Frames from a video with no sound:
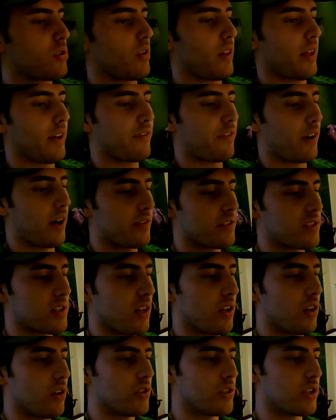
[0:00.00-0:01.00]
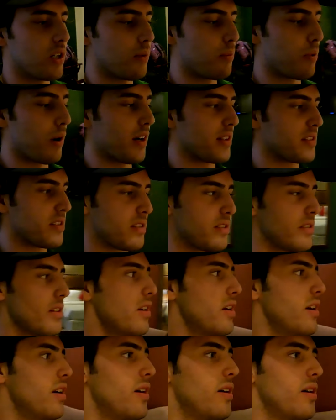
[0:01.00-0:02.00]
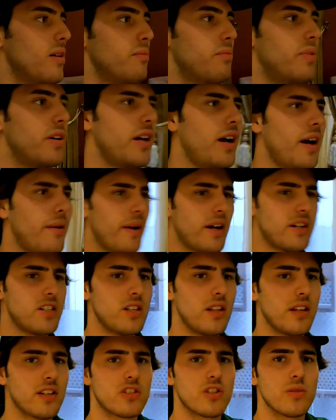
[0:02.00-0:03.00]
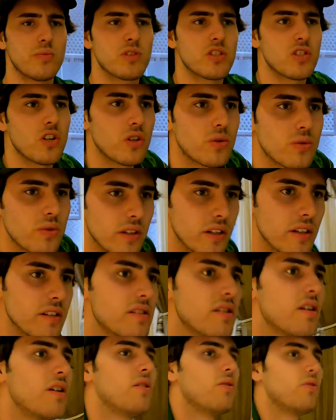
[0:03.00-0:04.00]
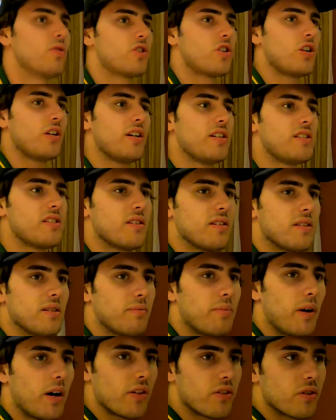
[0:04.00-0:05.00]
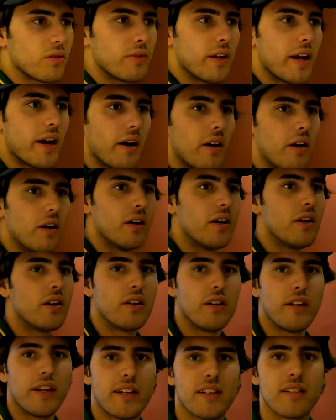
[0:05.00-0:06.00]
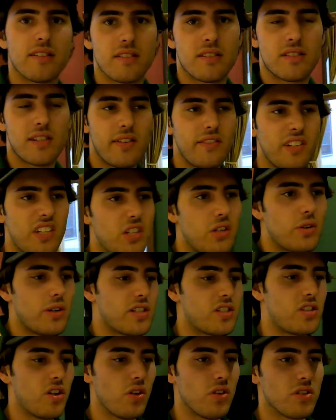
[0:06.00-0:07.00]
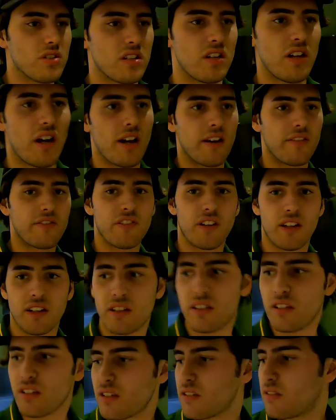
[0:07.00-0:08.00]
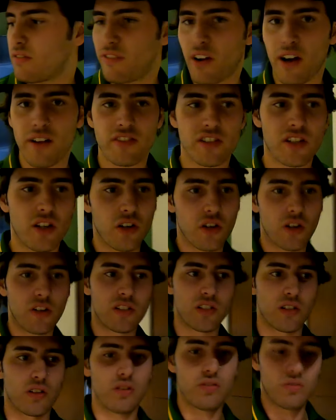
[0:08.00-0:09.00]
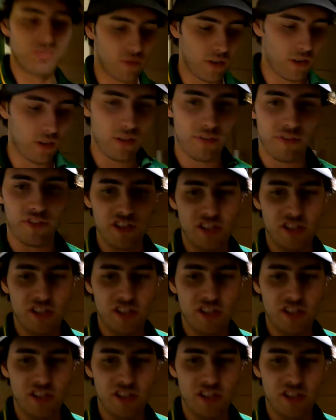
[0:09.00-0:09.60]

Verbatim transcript: sort of like five star hotel prices but yeah, I'm actually like super stoked with this. We'll show you guys the bathroom now. Like 70 US dollars a night for like this. Five star hotel, really good